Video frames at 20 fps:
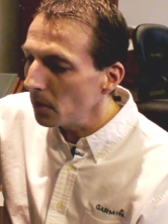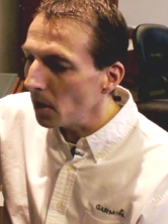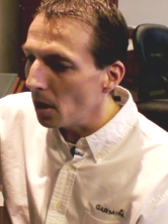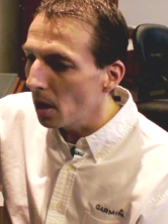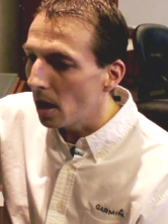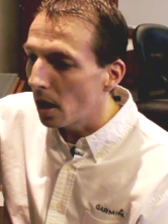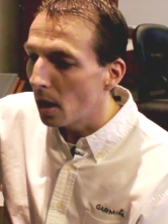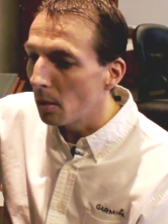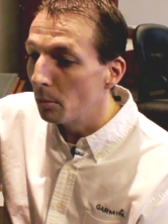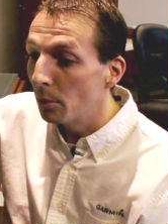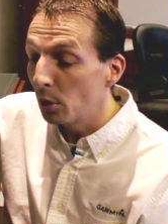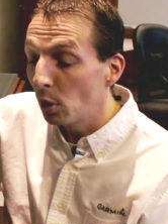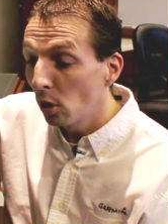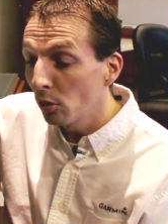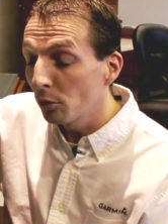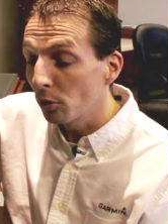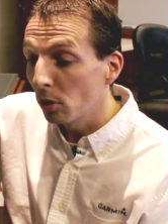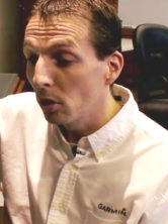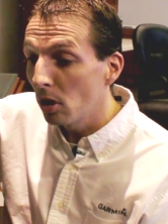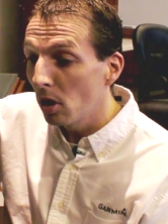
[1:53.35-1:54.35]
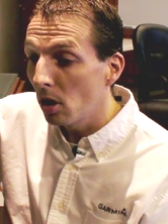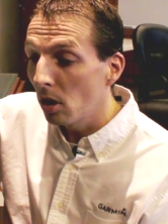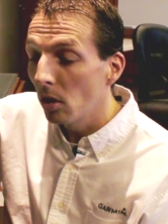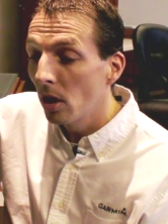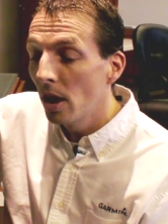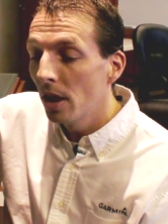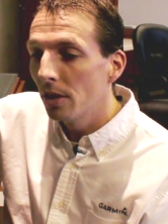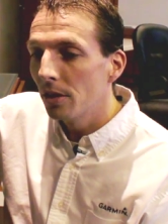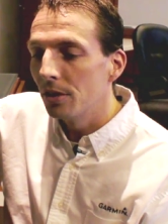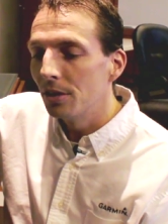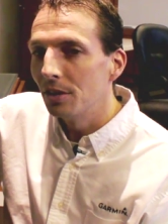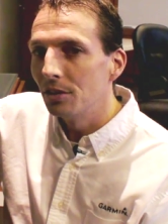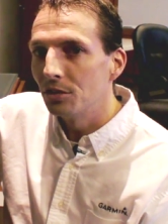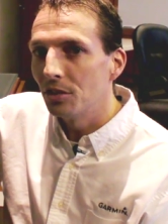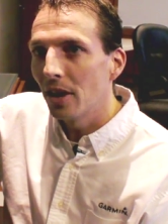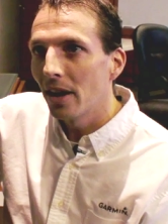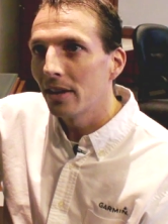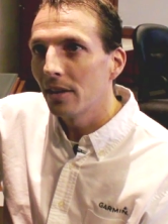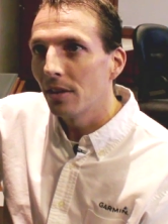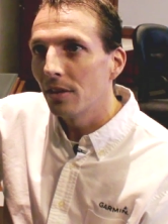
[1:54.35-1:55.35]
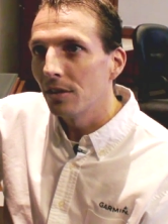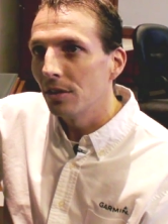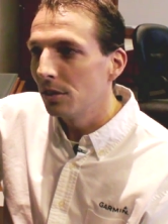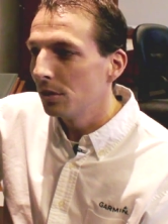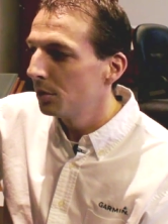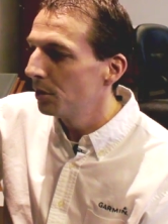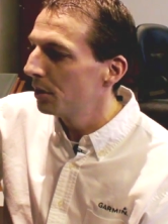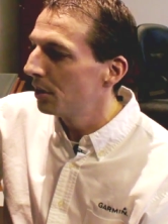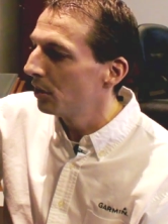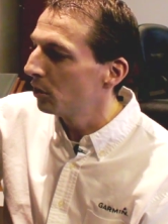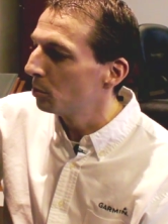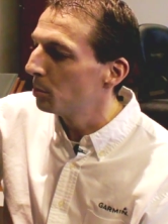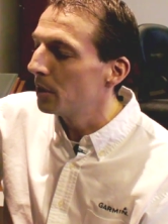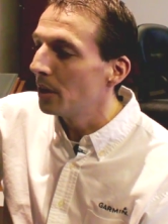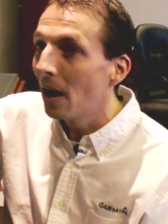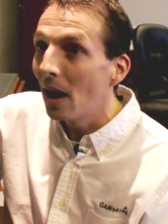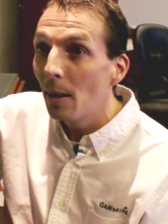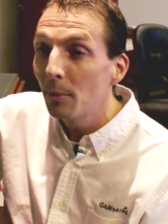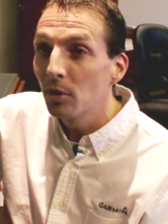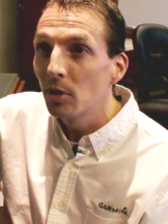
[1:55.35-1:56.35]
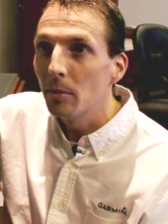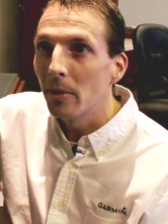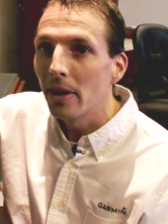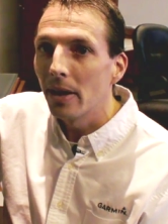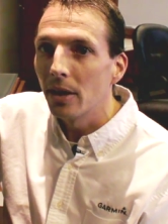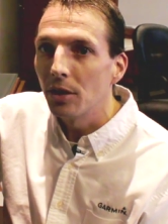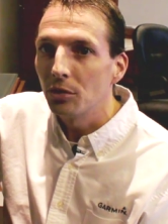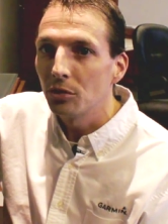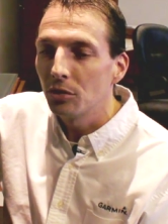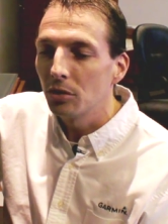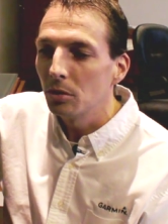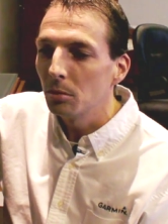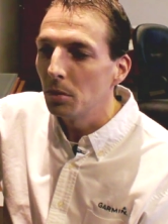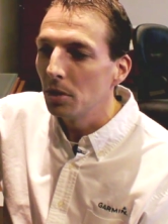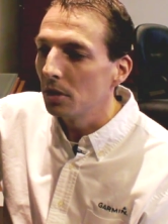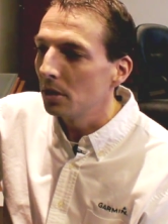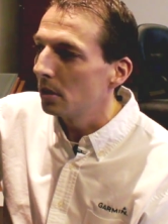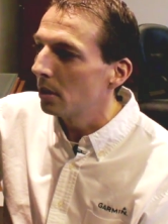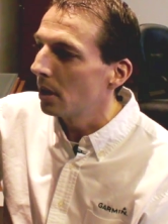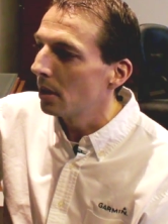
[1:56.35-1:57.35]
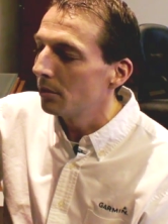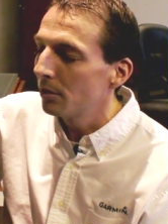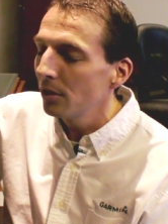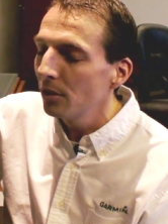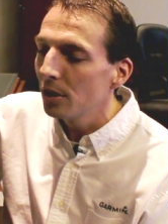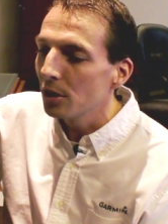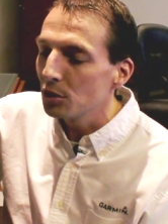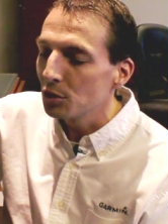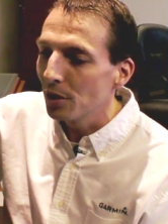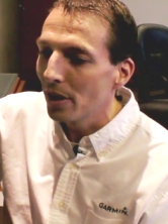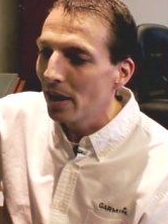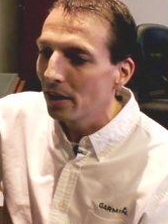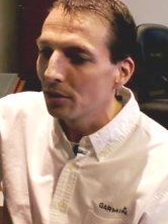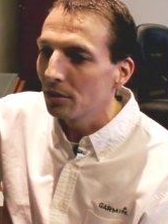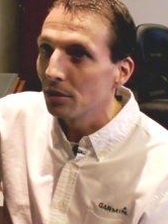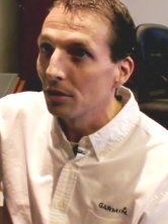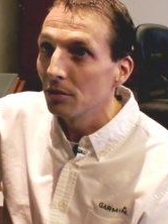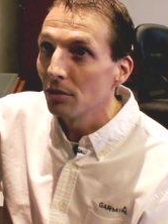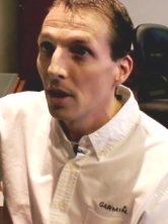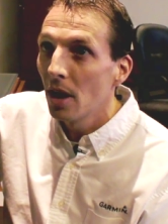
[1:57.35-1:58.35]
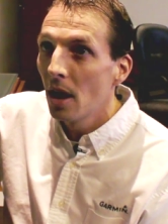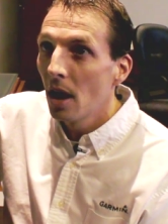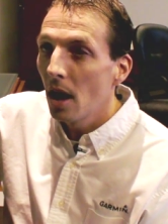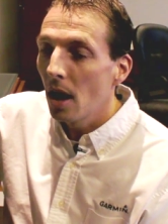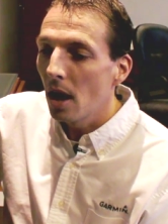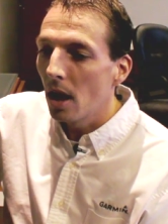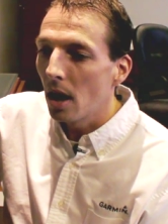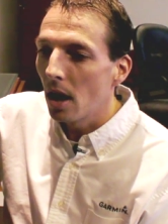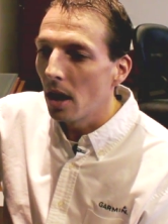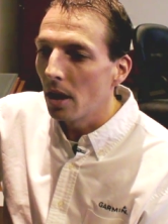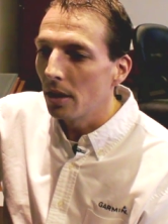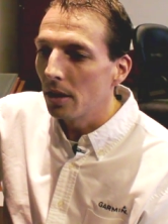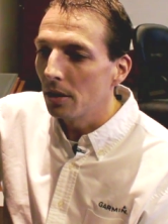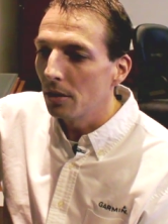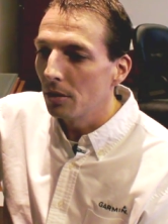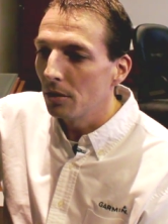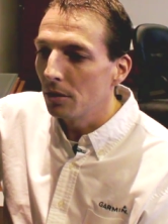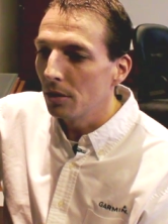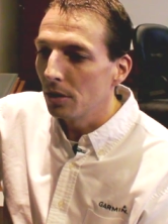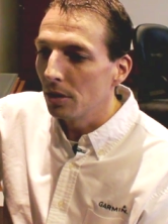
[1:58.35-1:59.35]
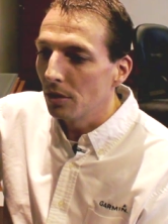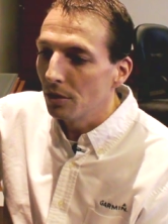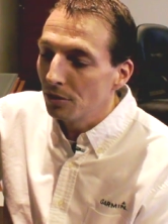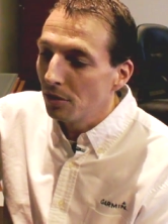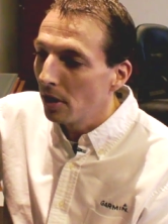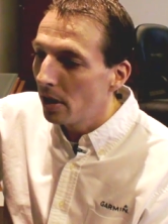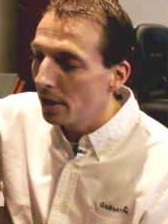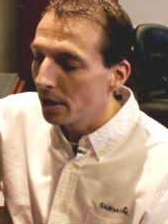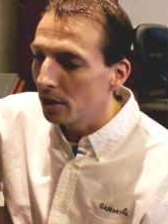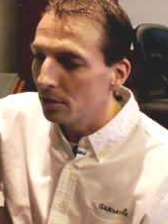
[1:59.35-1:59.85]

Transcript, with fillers: But overall, the design of the unit has been optimized to be very attractive in the flying